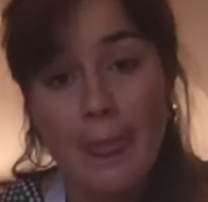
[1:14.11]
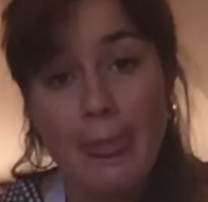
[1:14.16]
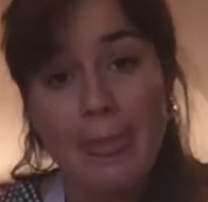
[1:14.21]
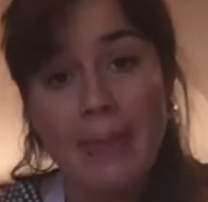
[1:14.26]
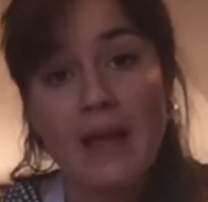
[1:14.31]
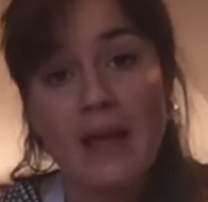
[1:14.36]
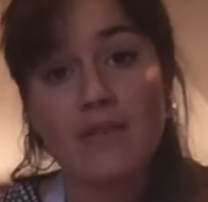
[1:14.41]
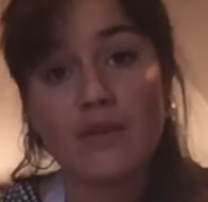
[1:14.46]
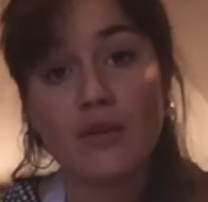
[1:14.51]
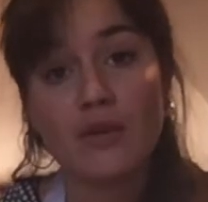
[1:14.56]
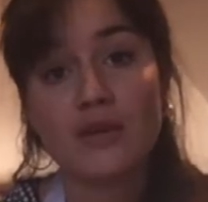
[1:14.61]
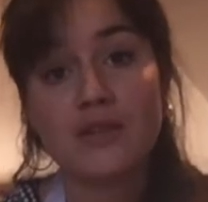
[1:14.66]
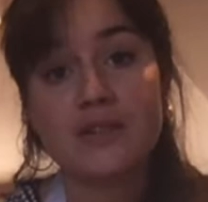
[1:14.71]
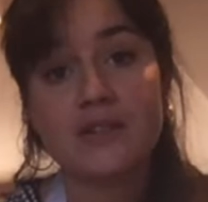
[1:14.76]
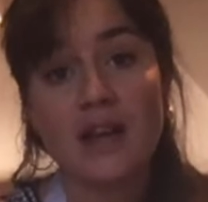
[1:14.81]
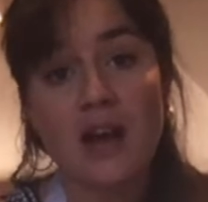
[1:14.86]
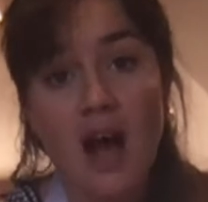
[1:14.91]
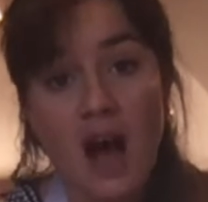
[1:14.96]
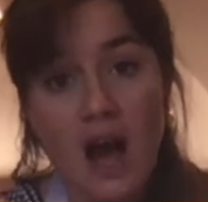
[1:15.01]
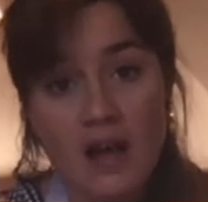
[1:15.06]
If you're
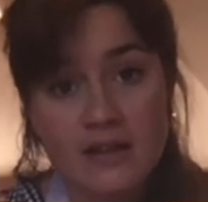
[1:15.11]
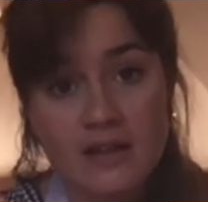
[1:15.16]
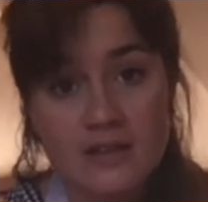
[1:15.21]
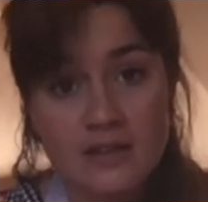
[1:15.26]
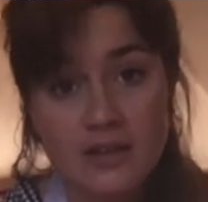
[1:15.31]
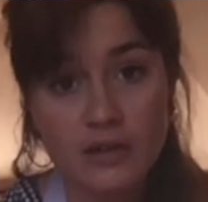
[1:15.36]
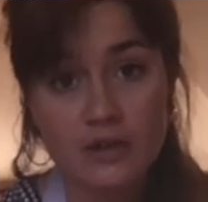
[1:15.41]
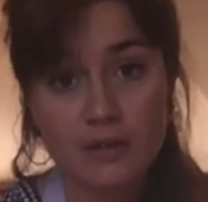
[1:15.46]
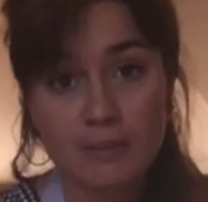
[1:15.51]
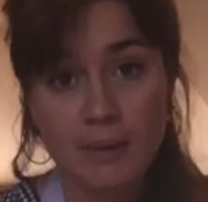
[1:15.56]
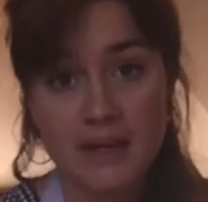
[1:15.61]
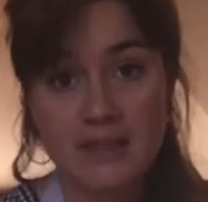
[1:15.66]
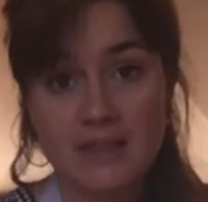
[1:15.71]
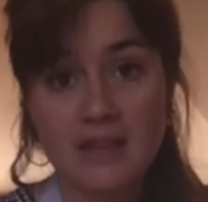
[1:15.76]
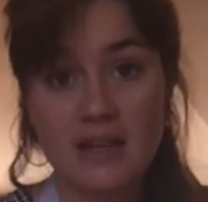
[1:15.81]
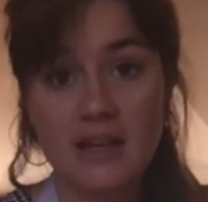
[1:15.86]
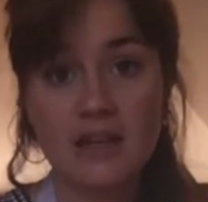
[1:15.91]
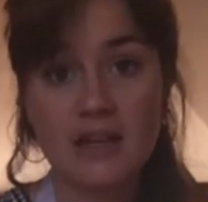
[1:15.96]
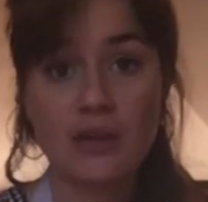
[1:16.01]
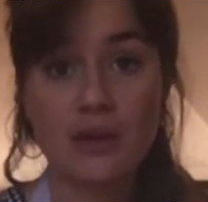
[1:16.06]
using unsalted
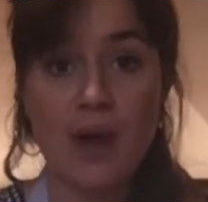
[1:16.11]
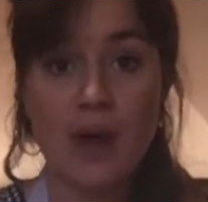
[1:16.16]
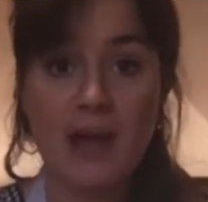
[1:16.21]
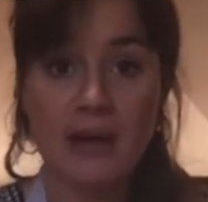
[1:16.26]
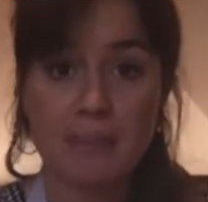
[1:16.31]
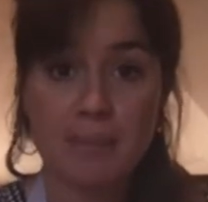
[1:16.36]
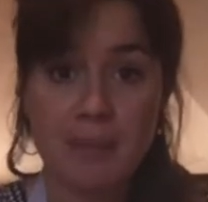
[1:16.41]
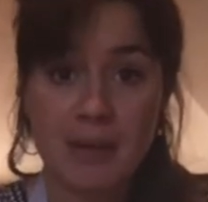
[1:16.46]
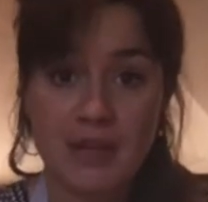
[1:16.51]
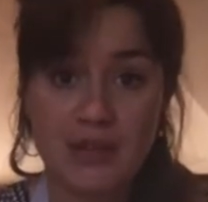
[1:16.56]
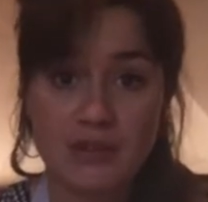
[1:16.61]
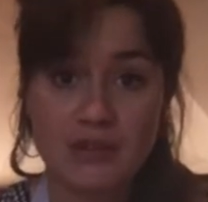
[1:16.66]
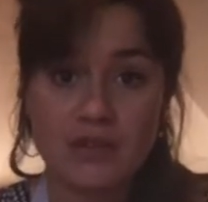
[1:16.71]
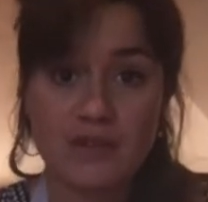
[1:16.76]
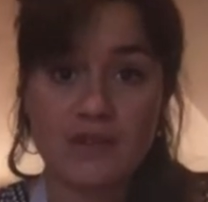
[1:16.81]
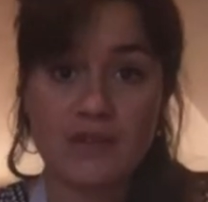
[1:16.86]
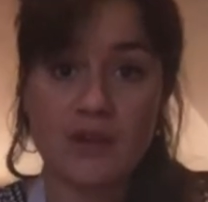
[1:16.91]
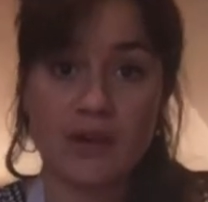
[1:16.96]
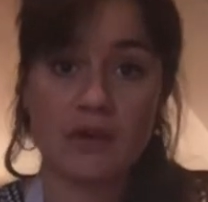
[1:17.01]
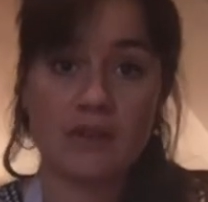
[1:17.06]
butter, you add a pinch
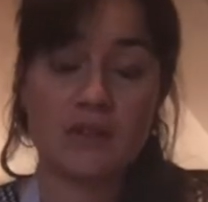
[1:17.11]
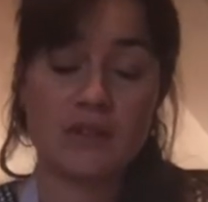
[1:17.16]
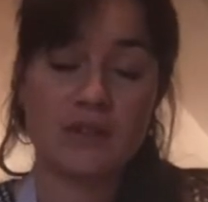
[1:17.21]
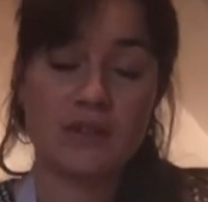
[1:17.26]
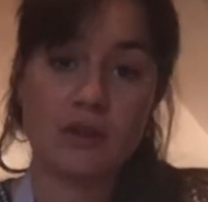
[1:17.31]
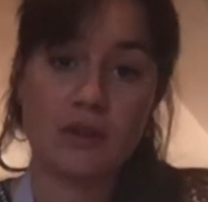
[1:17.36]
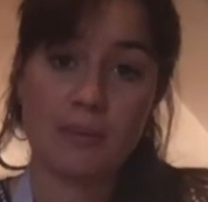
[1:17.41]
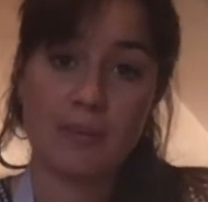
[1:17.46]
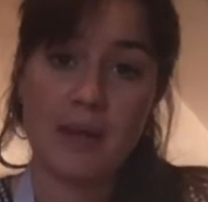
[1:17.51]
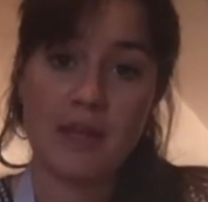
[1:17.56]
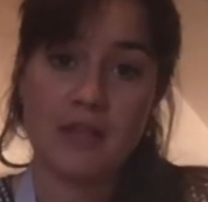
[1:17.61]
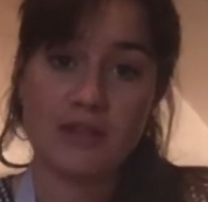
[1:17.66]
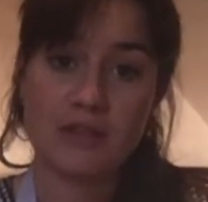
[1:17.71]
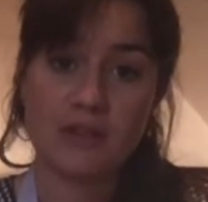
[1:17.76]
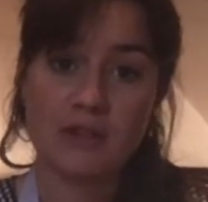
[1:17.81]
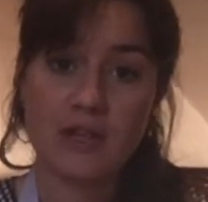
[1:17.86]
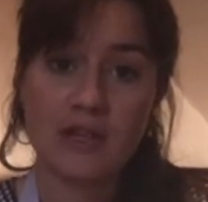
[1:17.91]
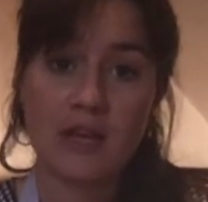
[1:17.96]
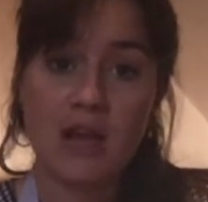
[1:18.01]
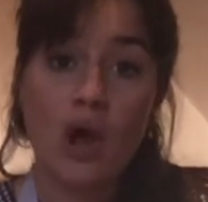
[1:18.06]
of salt to your
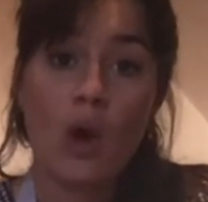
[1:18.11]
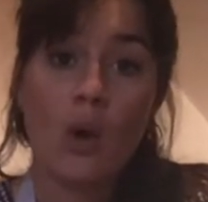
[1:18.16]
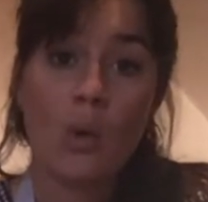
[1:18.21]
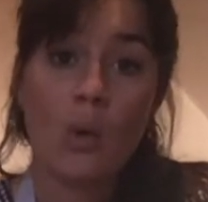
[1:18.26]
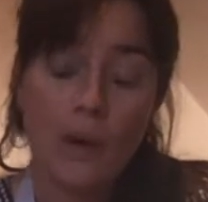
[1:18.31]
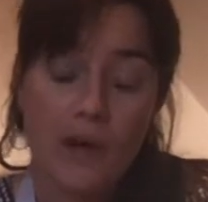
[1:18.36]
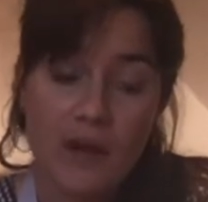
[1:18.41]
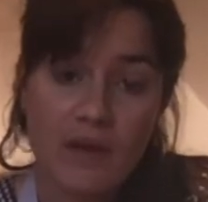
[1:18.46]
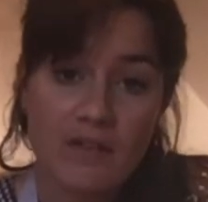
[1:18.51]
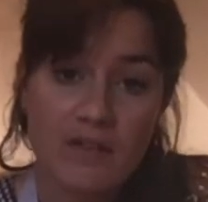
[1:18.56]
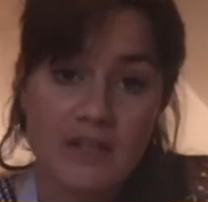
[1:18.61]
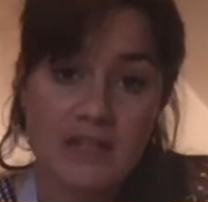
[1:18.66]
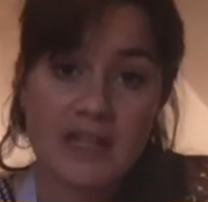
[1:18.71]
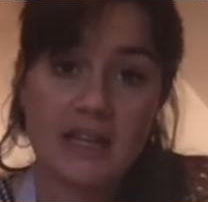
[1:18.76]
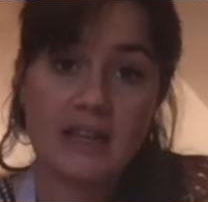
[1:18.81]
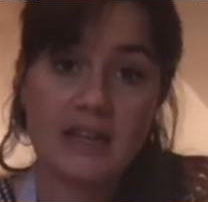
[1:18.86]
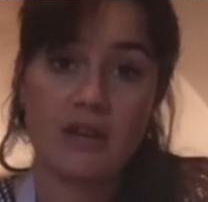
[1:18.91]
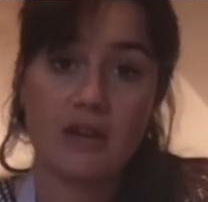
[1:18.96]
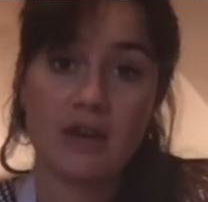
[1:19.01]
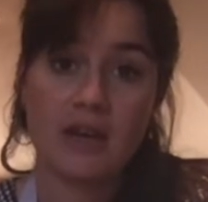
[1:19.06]
pastry. We
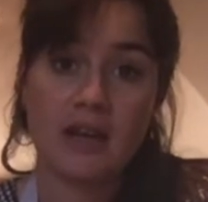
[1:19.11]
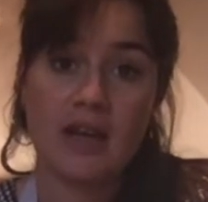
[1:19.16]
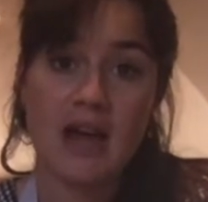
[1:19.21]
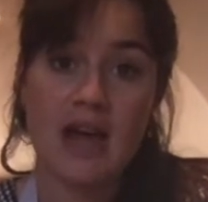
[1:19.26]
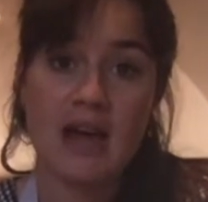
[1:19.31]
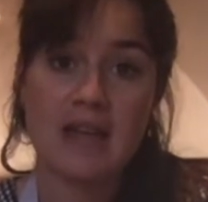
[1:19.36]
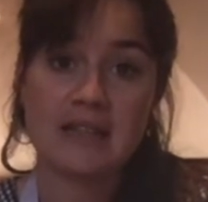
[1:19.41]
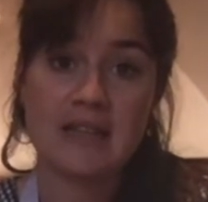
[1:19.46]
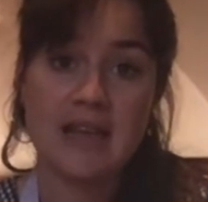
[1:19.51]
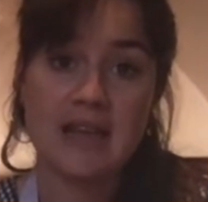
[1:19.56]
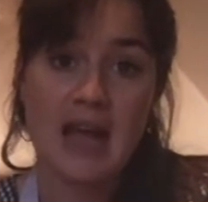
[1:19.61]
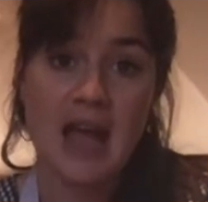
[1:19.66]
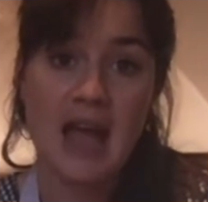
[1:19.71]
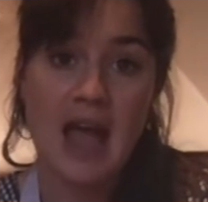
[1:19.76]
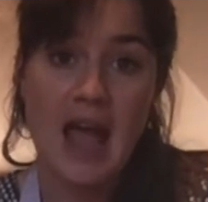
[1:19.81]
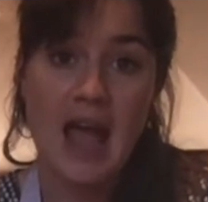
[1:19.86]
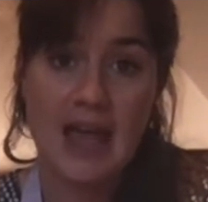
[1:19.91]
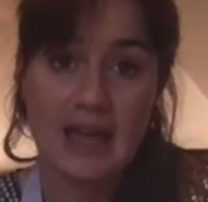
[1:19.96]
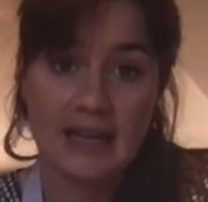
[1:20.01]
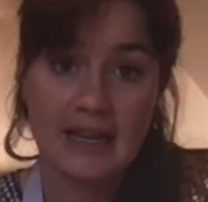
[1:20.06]
obviously are not going to add
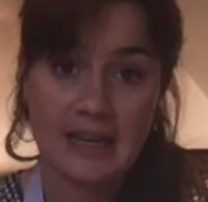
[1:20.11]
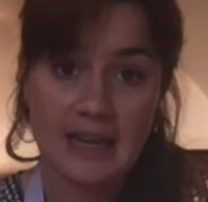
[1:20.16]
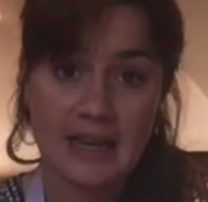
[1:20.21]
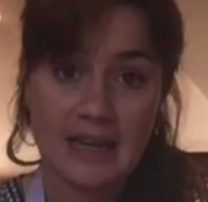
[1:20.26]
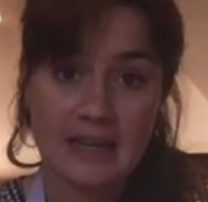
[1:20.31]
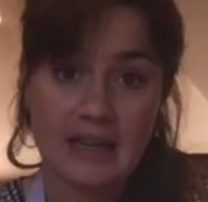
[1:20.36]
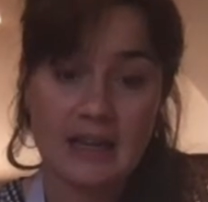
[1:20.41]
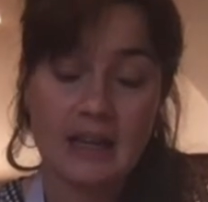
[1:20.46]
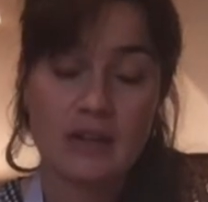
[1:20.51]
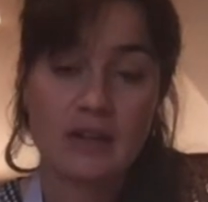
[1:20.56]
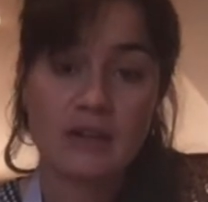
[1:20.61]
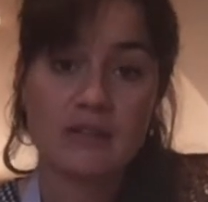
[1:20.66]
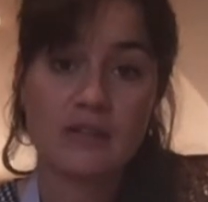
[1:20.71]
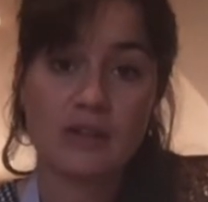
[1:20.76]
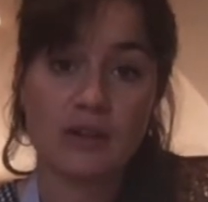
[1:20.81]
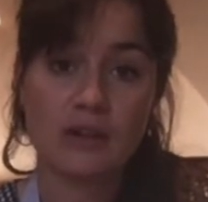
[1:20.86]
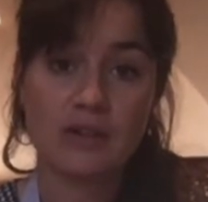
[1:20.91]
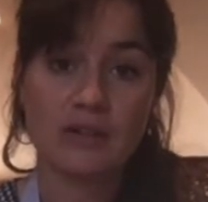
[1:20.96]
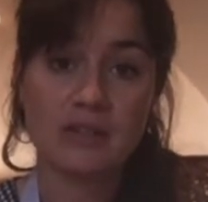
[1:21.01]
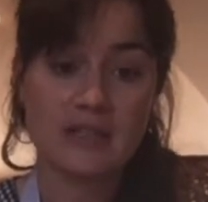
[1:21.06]
any
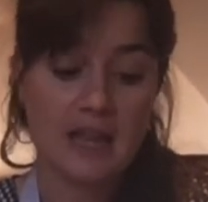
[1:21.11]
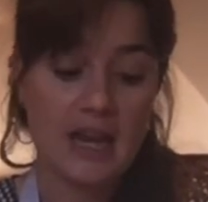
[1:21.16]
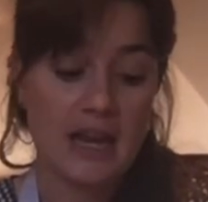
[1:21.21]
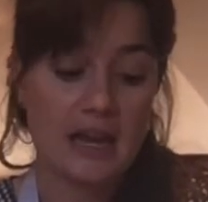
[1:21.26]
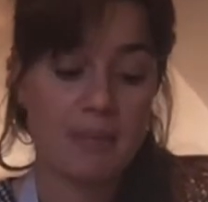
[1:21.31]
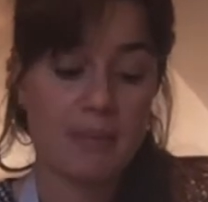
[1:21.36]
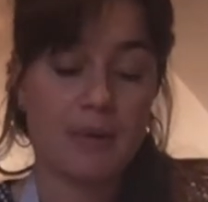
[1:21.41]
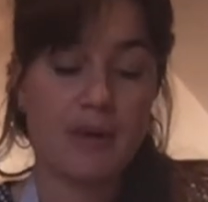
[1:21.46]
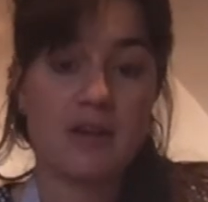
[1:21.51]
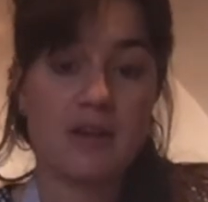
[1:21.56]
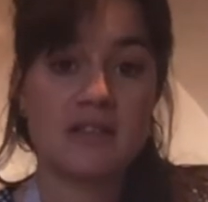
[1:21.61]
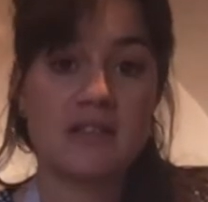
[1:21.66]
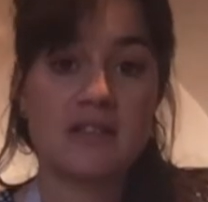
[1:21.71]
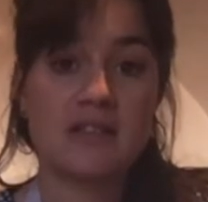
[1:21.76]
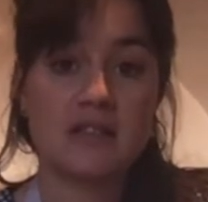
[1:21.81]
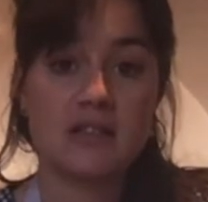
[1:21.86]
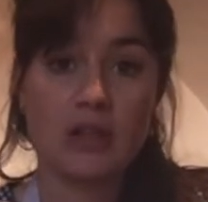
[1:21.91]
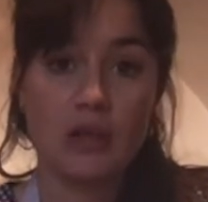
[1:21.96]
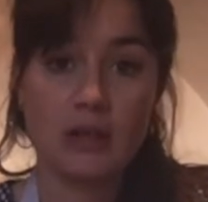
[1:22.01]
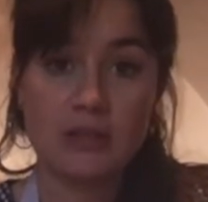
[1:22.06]
salt today because it's
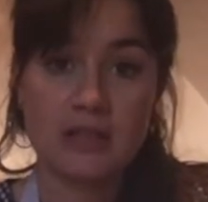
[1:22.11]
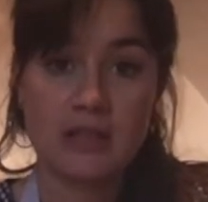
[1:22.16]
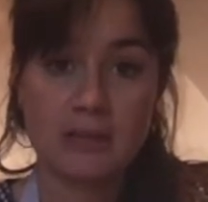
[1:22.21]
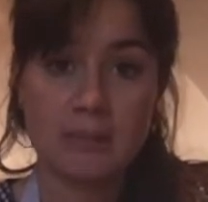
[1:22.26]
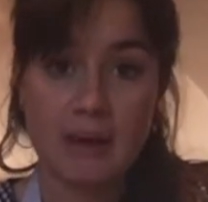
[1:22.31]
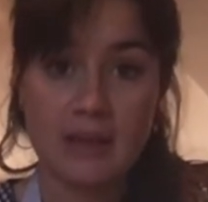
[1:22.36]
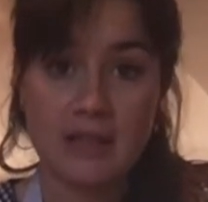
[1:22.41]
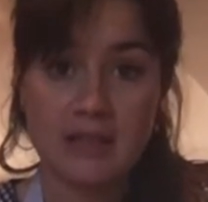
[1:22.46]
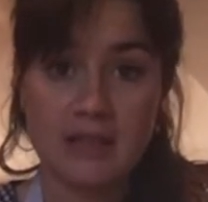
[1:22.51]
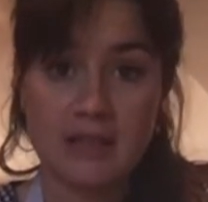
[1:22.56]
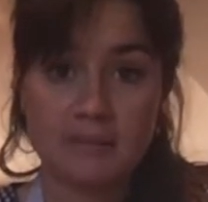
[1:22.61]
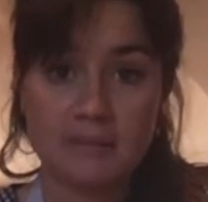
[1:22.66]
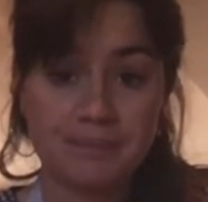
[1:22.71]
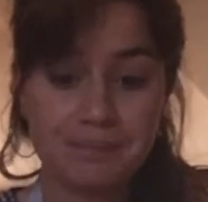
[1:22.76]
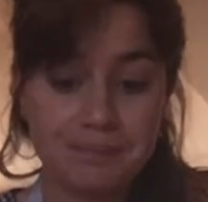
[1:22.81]
salted butter.